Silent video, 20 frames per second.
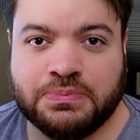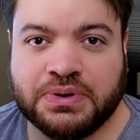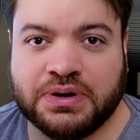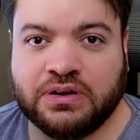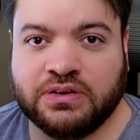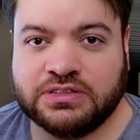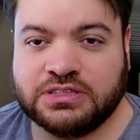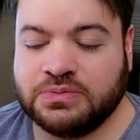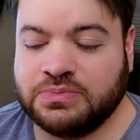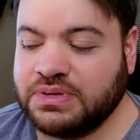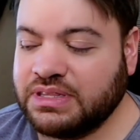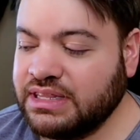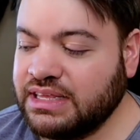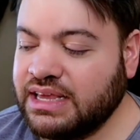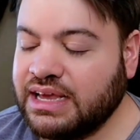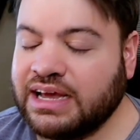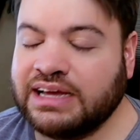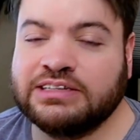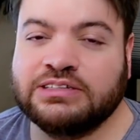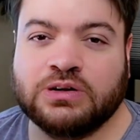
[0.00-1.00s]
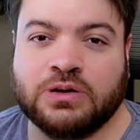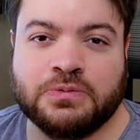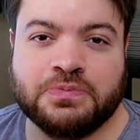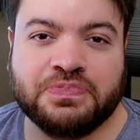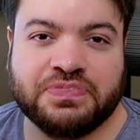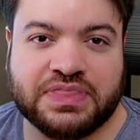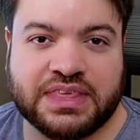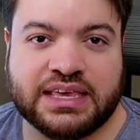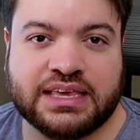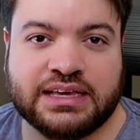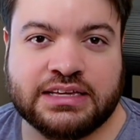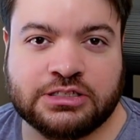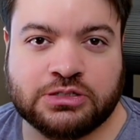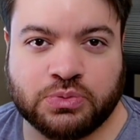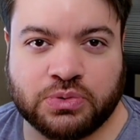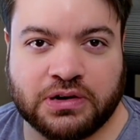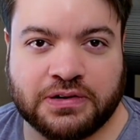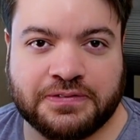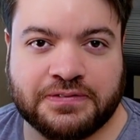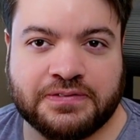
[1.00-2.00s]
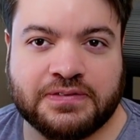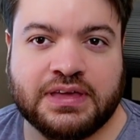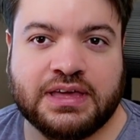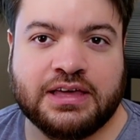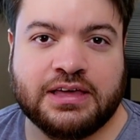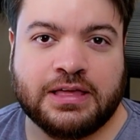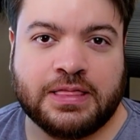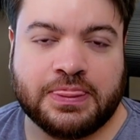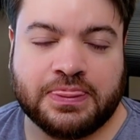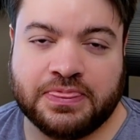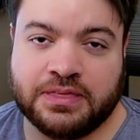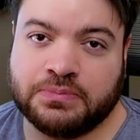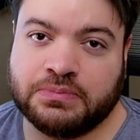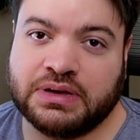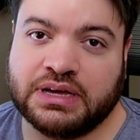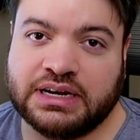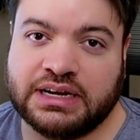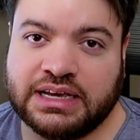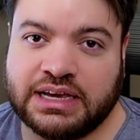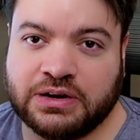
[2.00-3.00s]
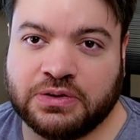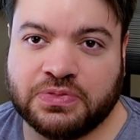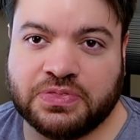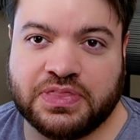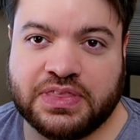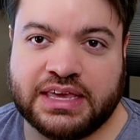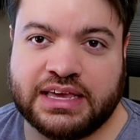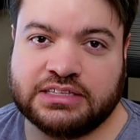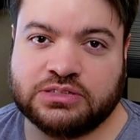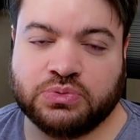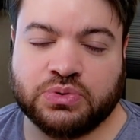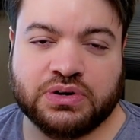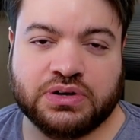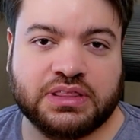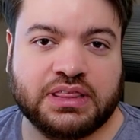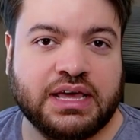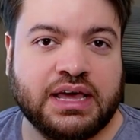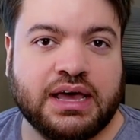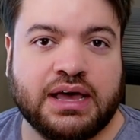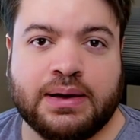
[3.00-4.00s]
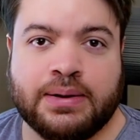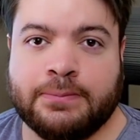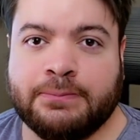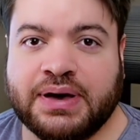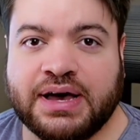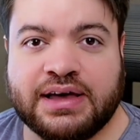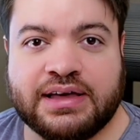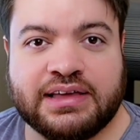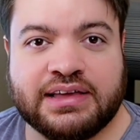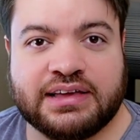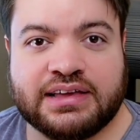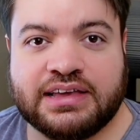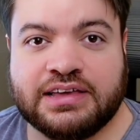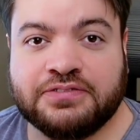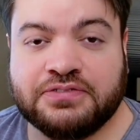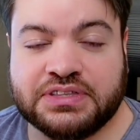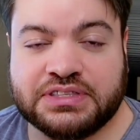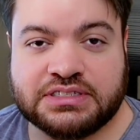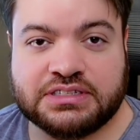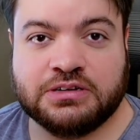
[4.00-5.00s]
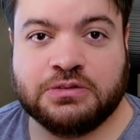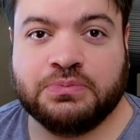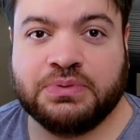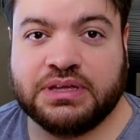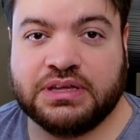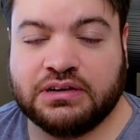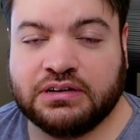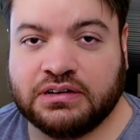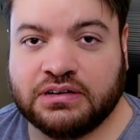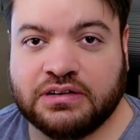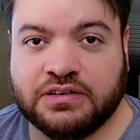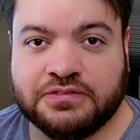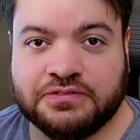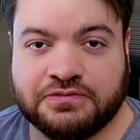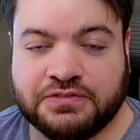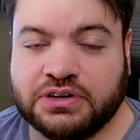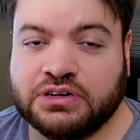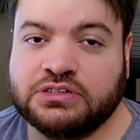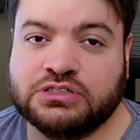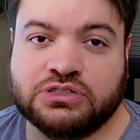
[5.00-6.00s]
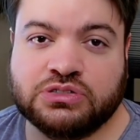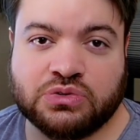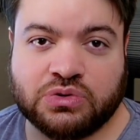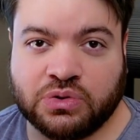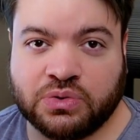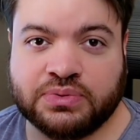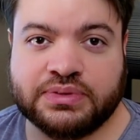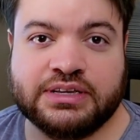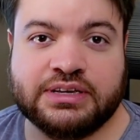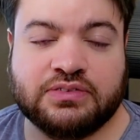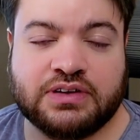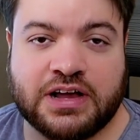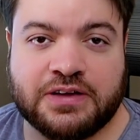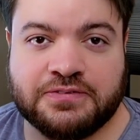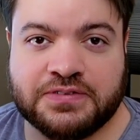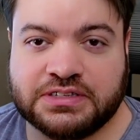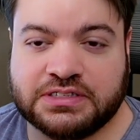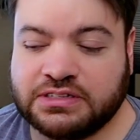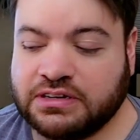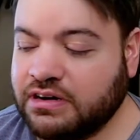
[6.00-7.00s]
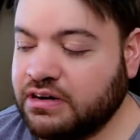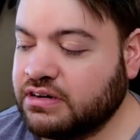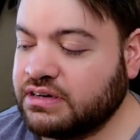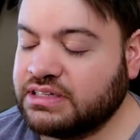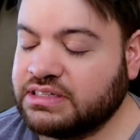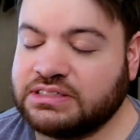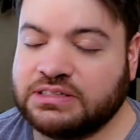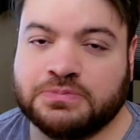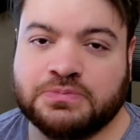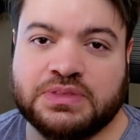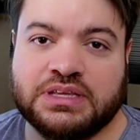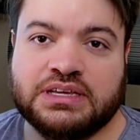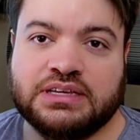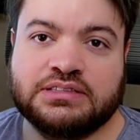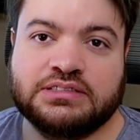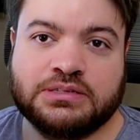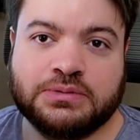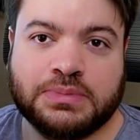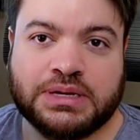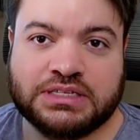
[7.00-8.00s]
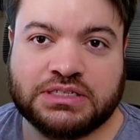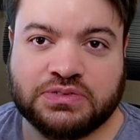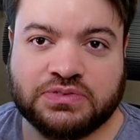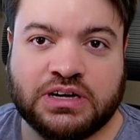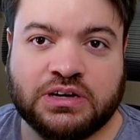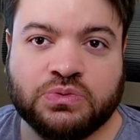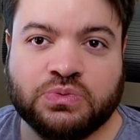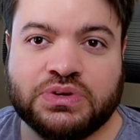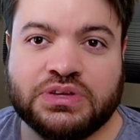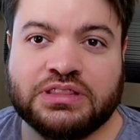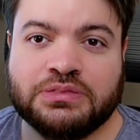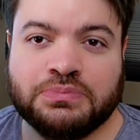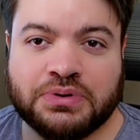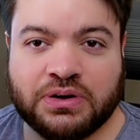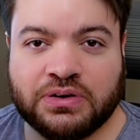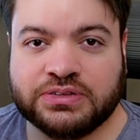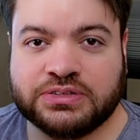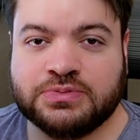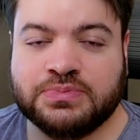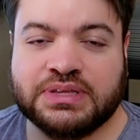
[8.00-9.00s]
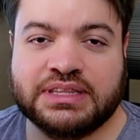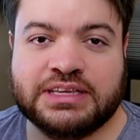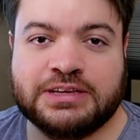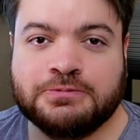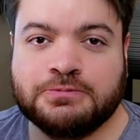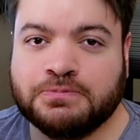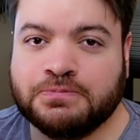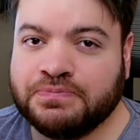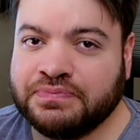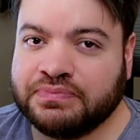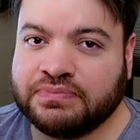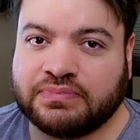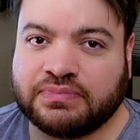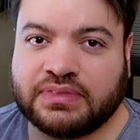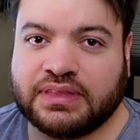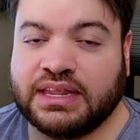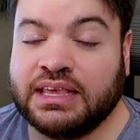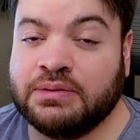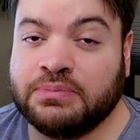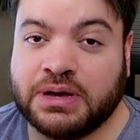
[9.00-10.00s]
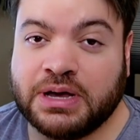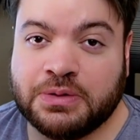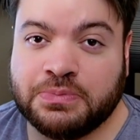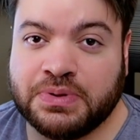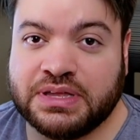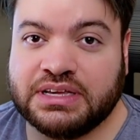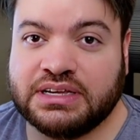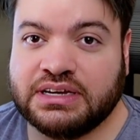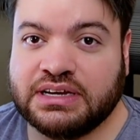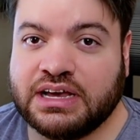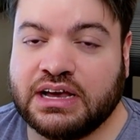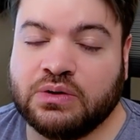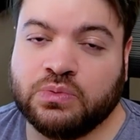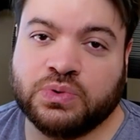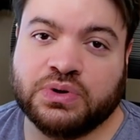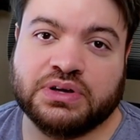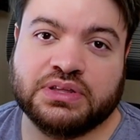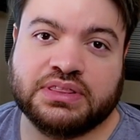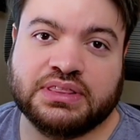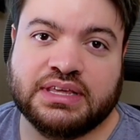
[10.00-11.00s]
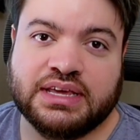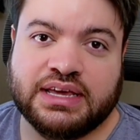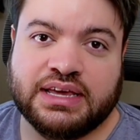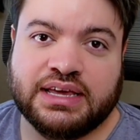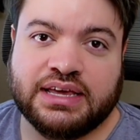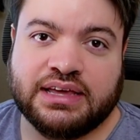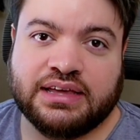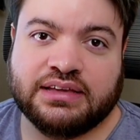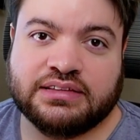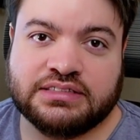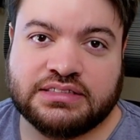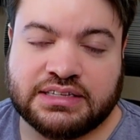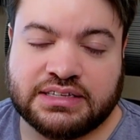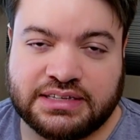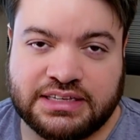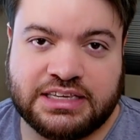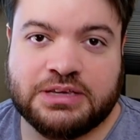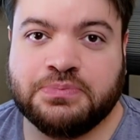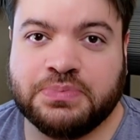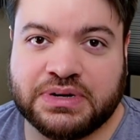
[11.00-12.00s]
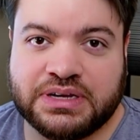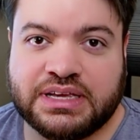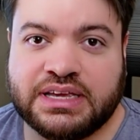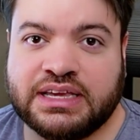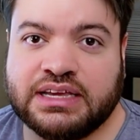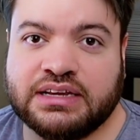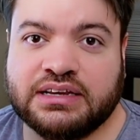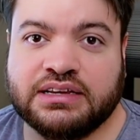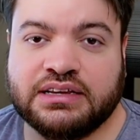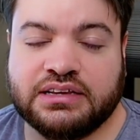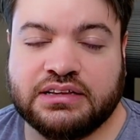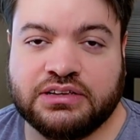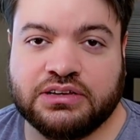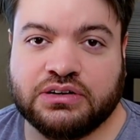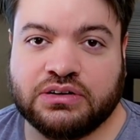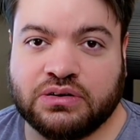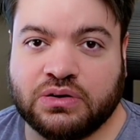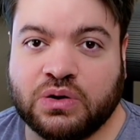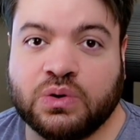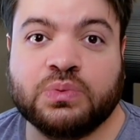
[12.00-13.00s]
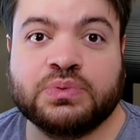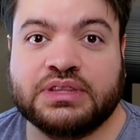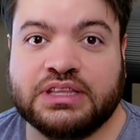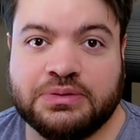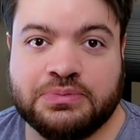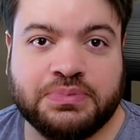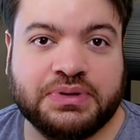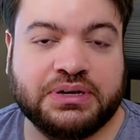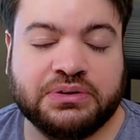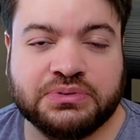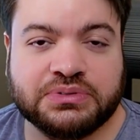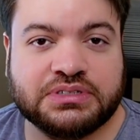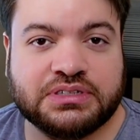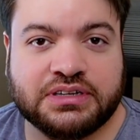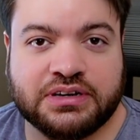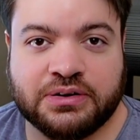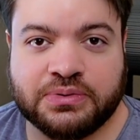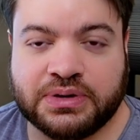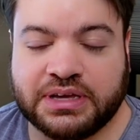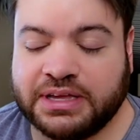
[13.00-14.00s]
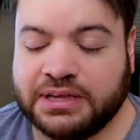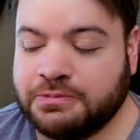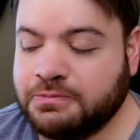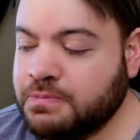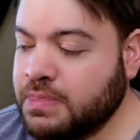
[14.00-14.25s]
But ultimately, I don't think it's worth the money. I don't think it's worth buying if it's going to be your first or only graphics card. It's something to mess around with, but ultimately, in my opinion, not worth to keep it in your only build. Okay.